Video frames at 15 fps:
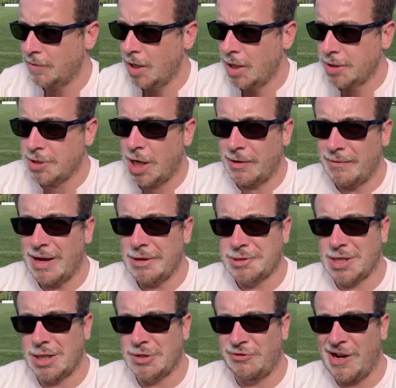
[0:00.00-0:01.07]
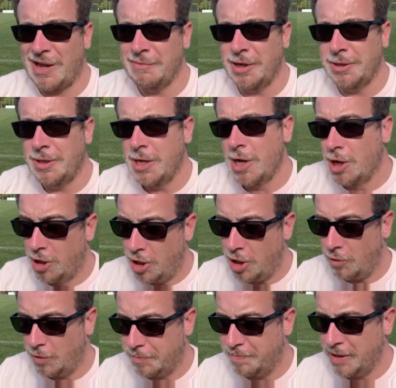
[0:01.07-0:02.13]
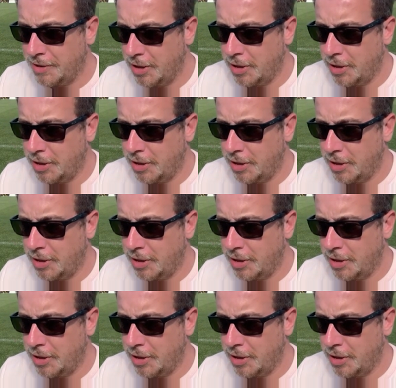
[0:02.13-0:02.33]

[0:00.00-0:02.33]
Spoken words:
Tyrell Sellers-Fleming, who had been